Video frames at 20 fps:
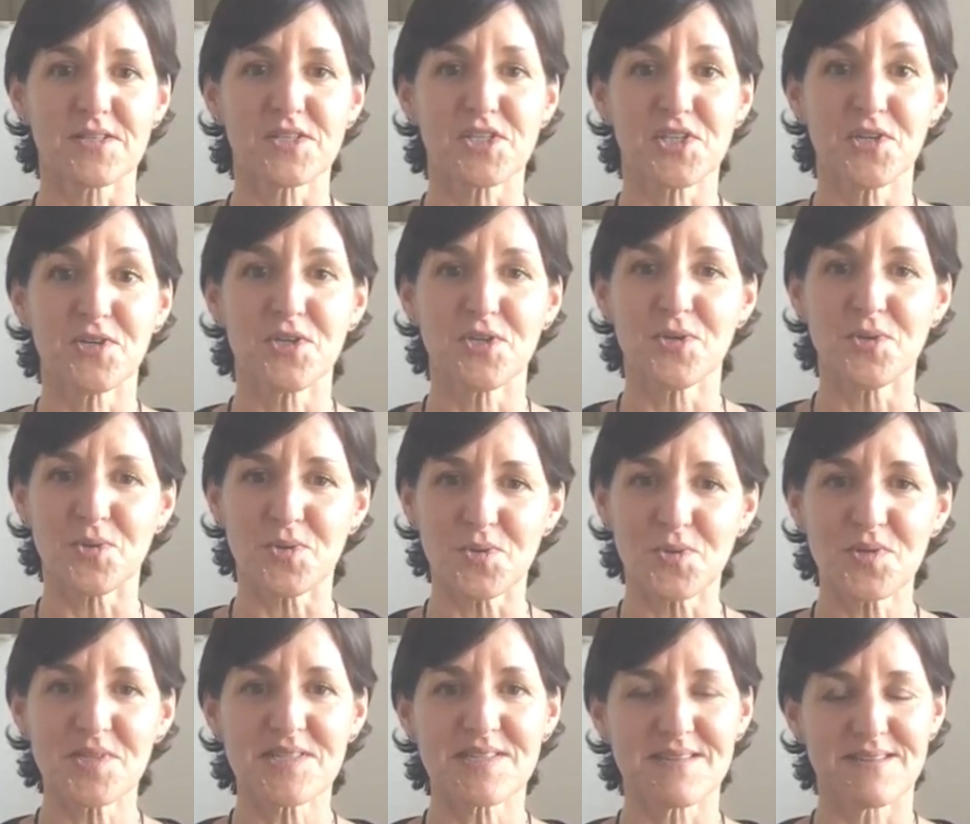
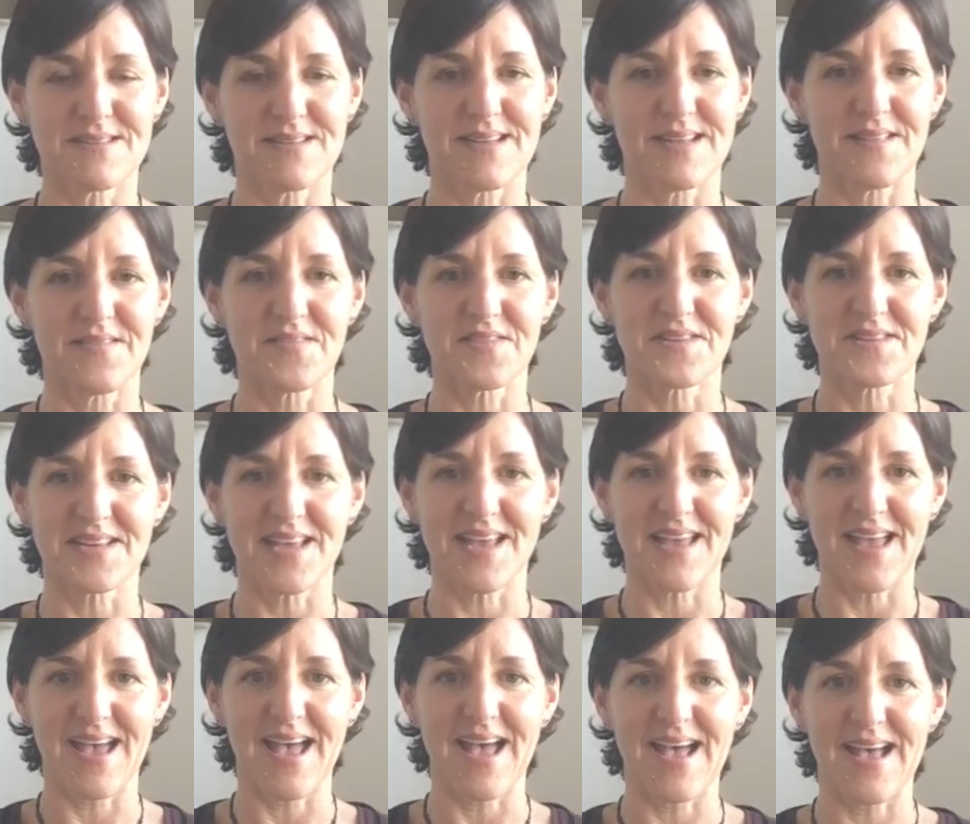to-dos in the
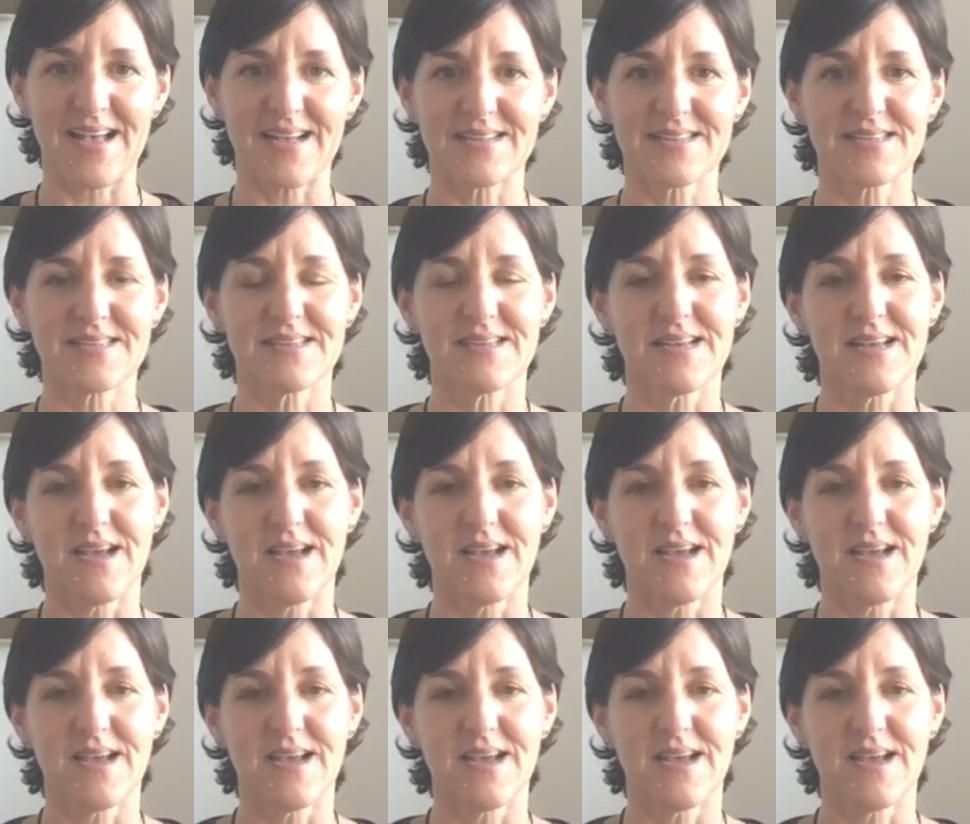day ahead.